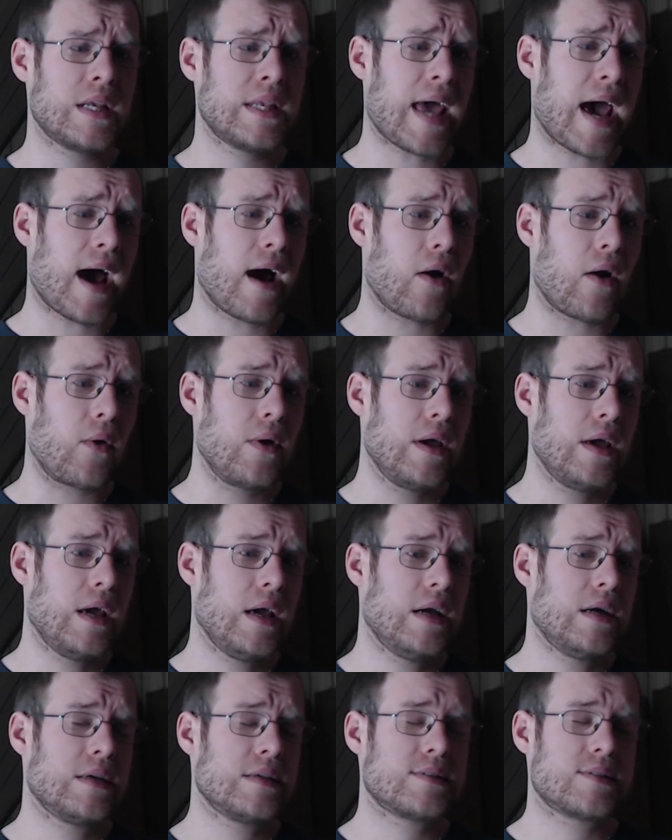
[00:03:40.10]
Now,
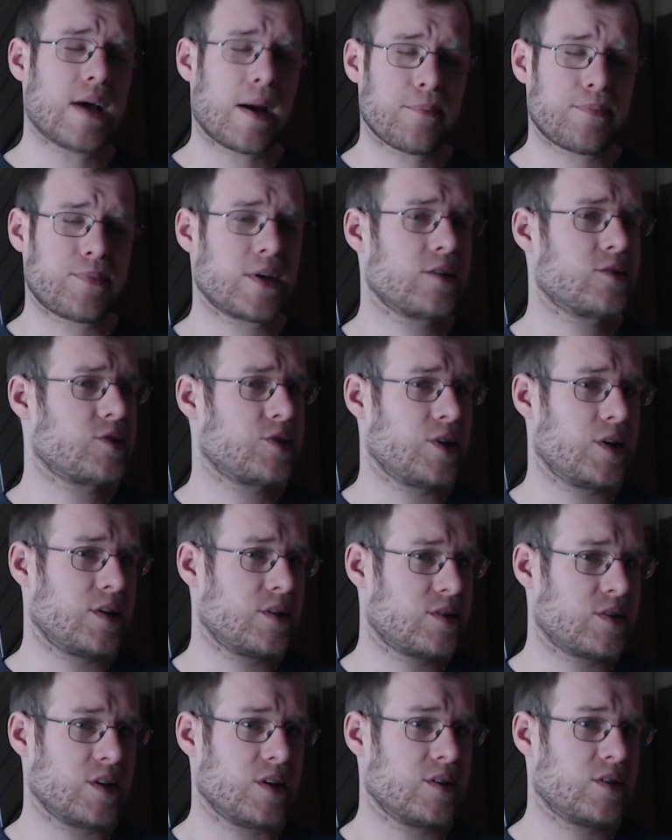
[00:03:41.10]
something
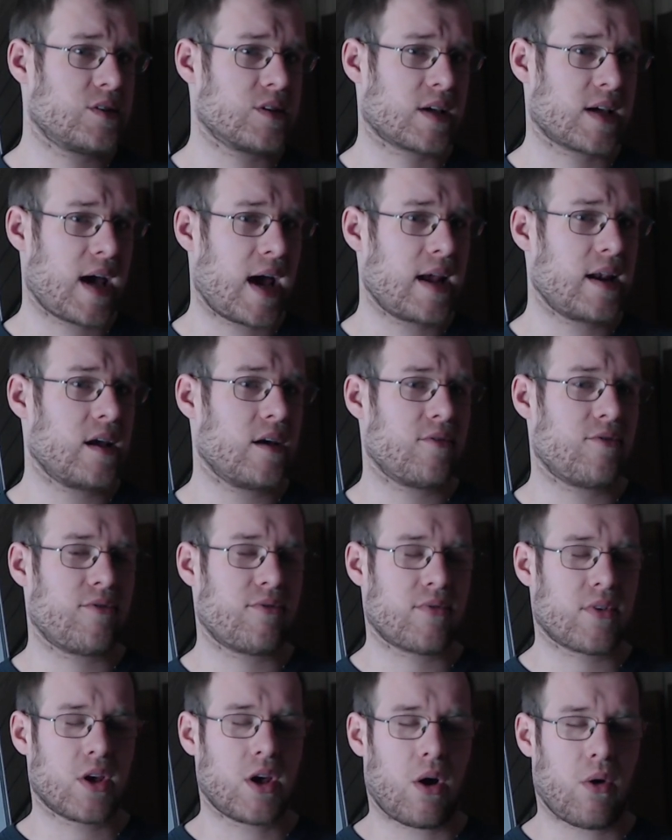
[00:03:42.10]
to, to, to kind
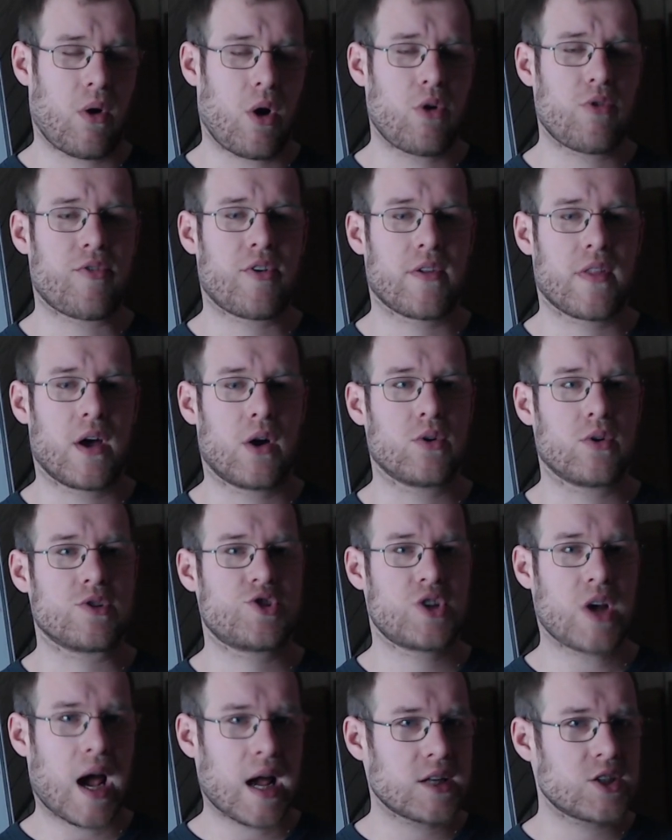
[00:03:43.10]
of go over, though, is
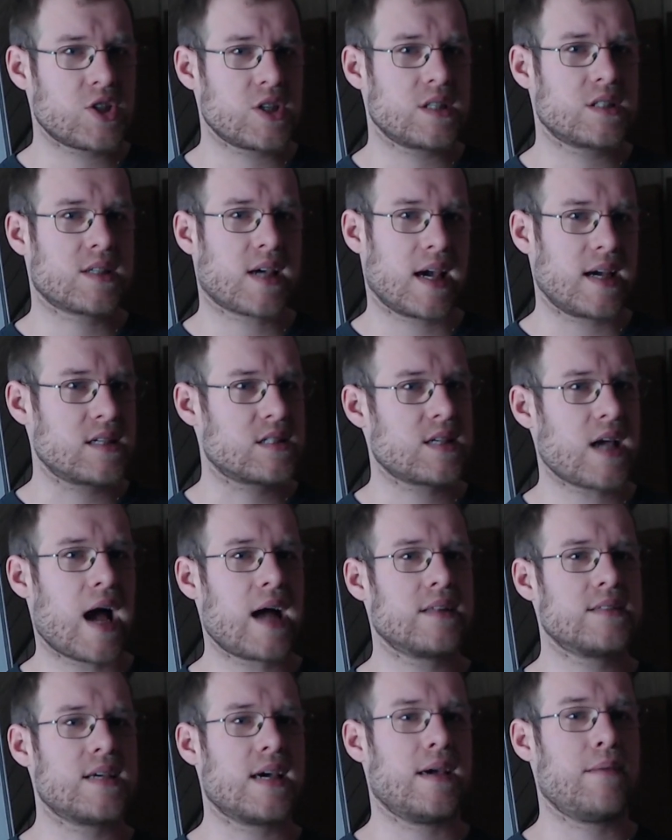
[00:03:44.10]
Shanji's
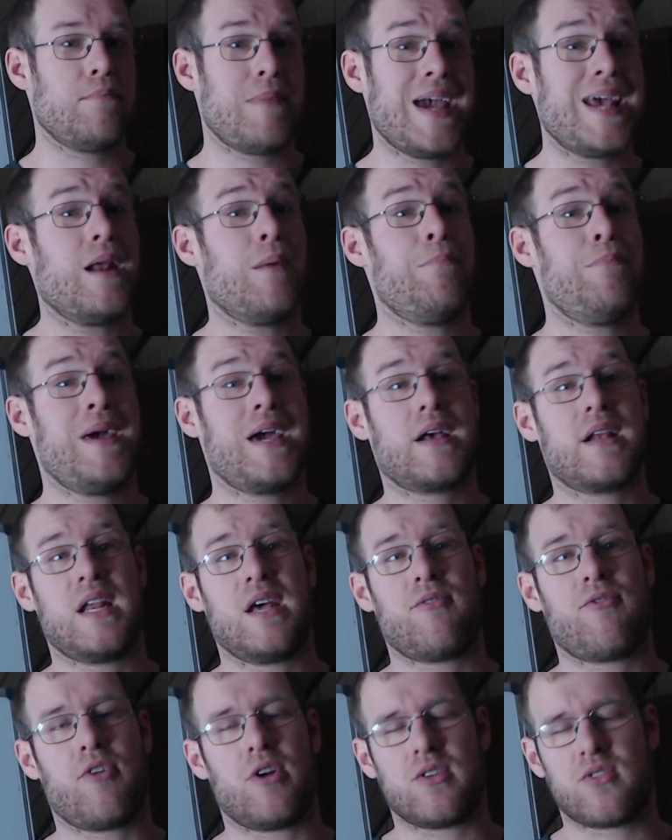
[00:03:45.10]
Kaysante made a big
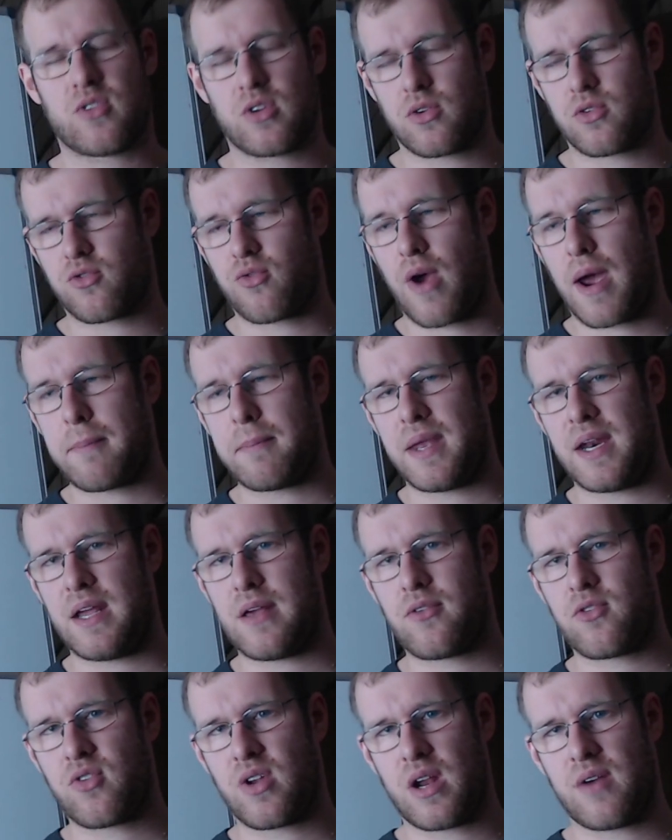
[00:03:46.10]
difference. It was
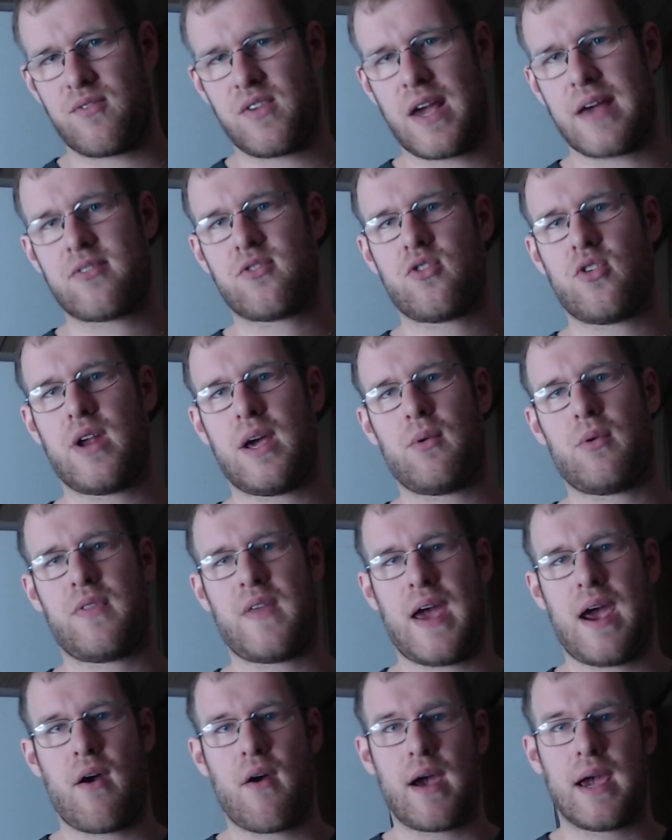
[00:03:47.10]
reminiscent of yesterday
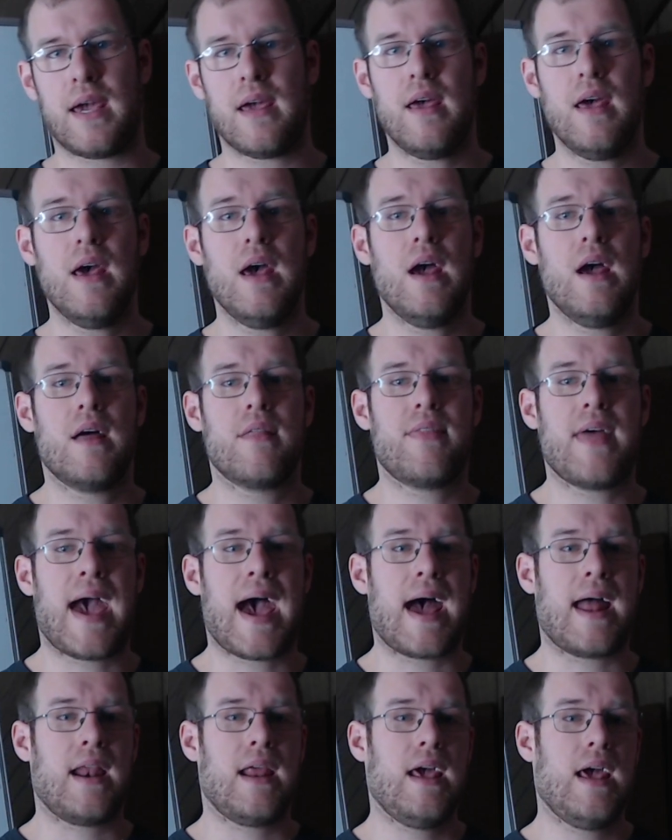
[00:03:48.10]
with Harry,
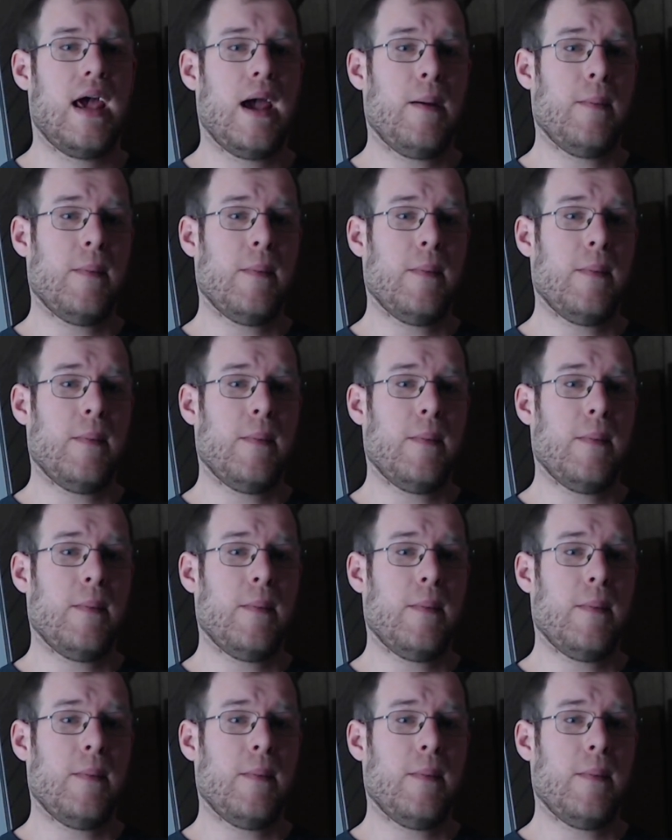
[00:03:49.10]
that